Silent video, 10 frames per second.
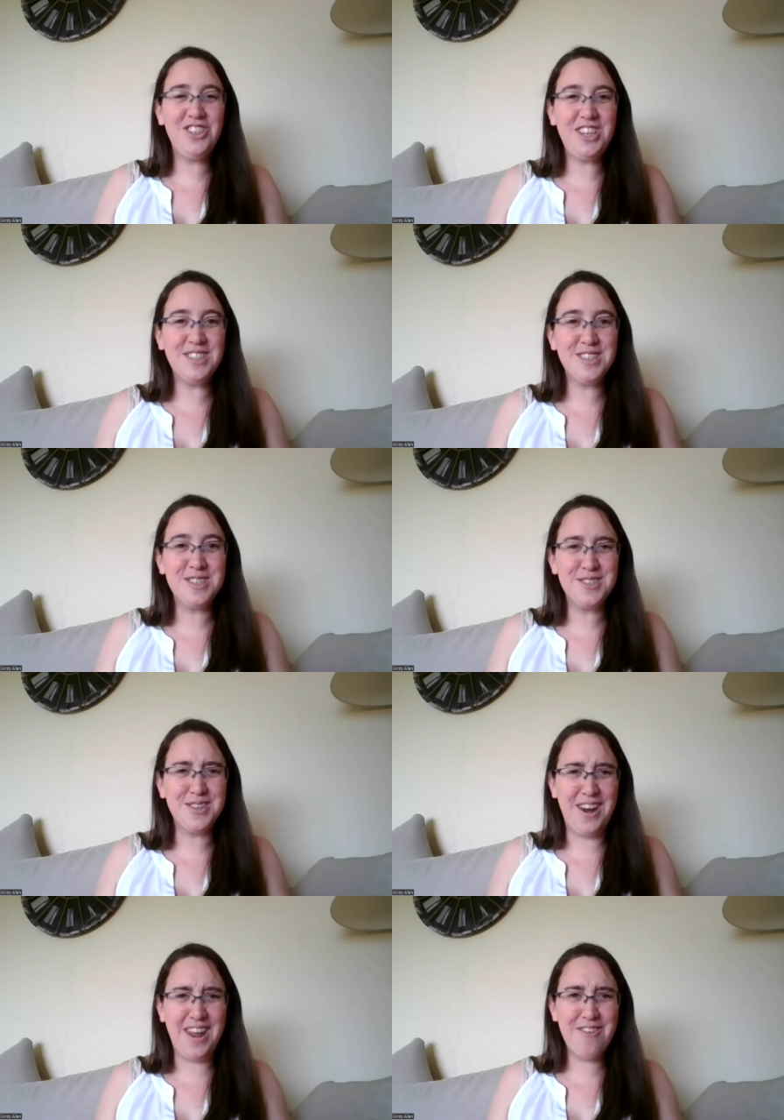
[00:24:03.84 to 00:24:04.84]
Jesus has
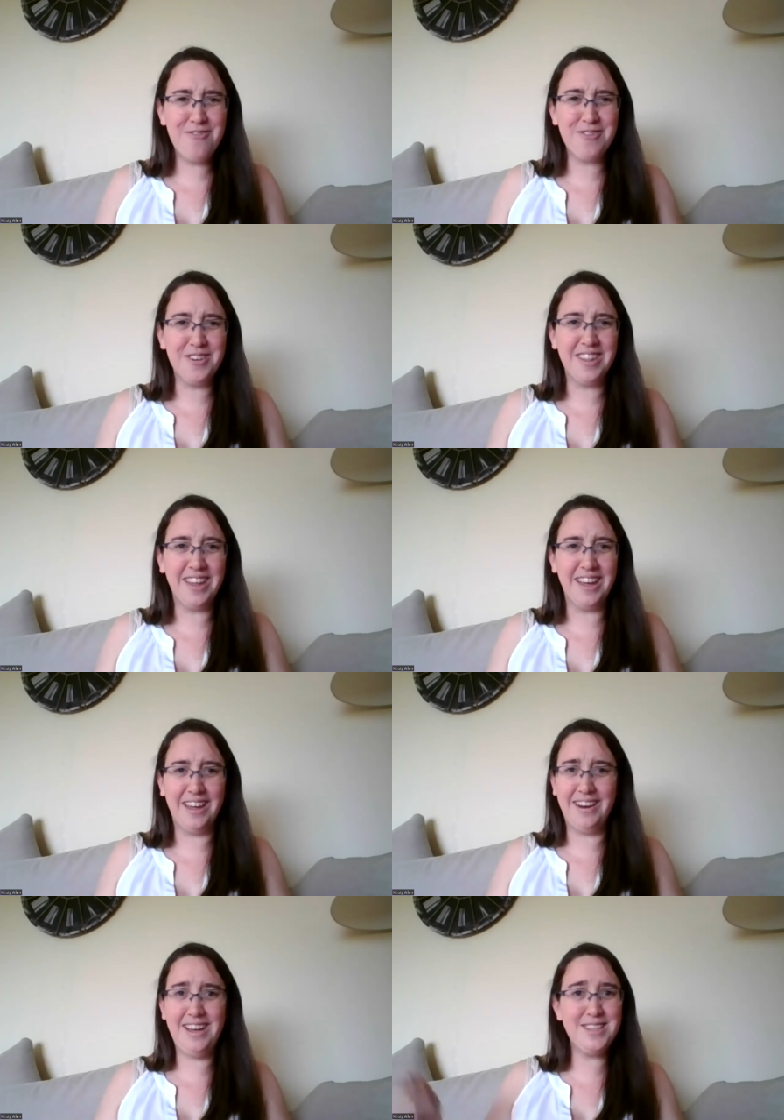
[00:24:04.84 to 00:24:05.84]
done everything
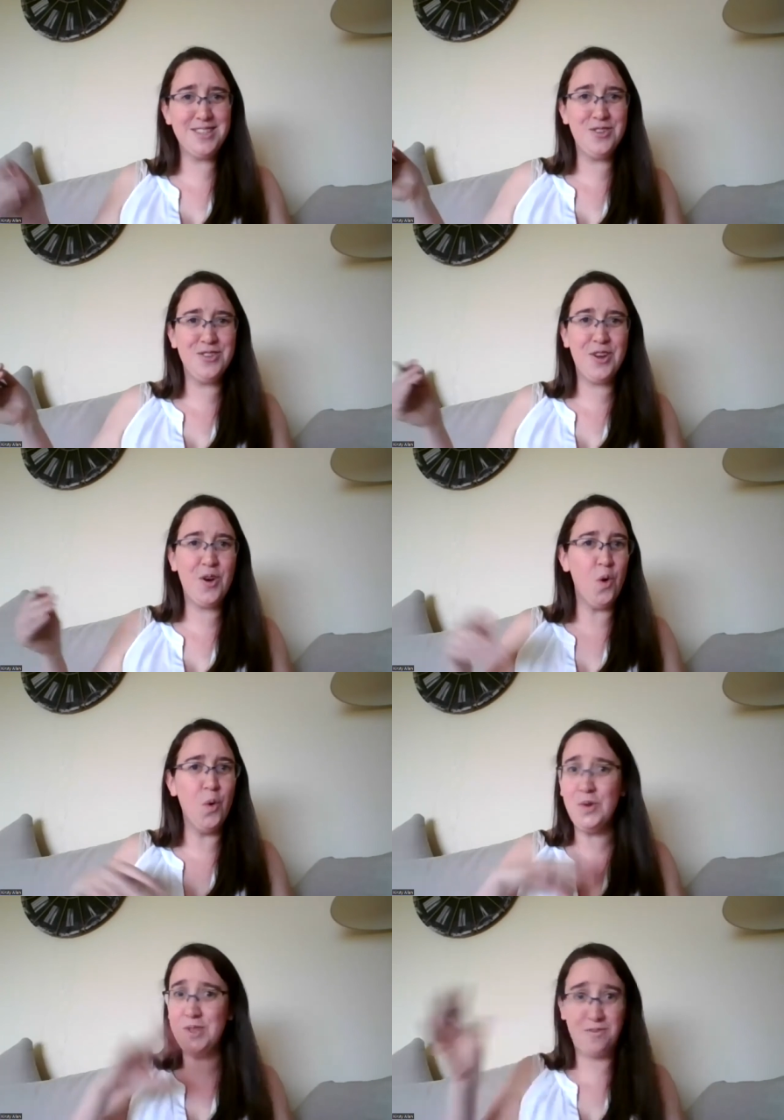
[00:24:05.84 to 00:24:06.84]
and he's
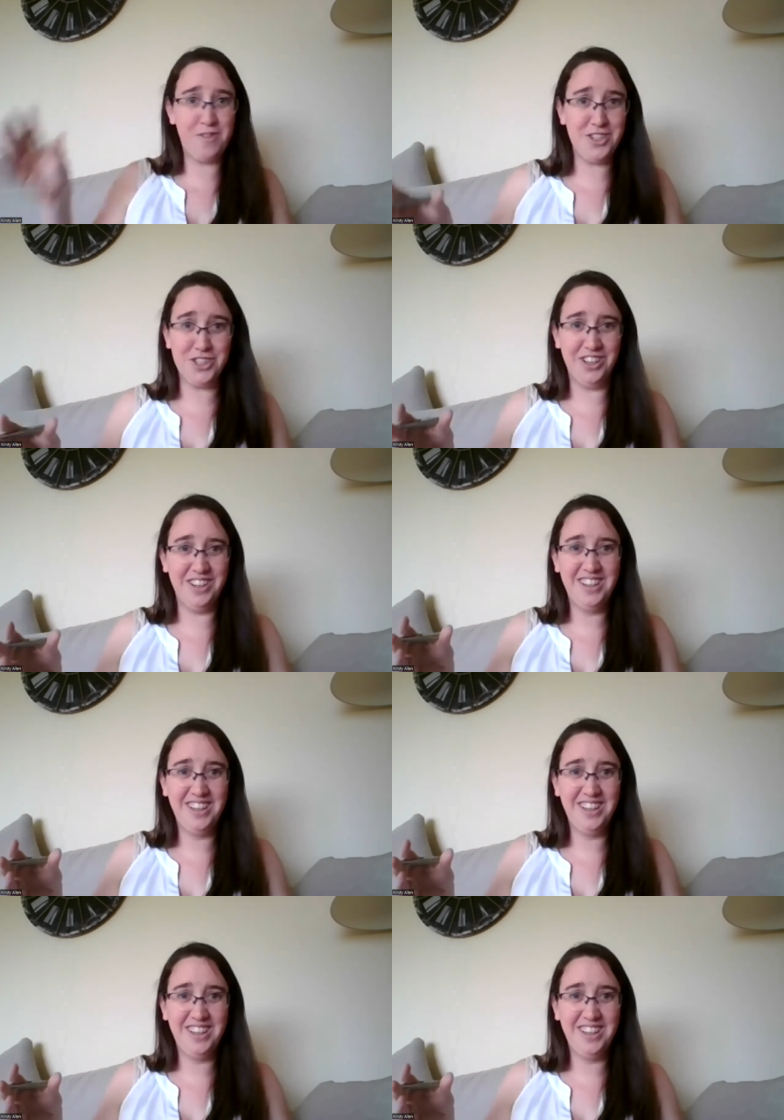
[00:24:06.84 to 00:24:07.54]
all sufficient.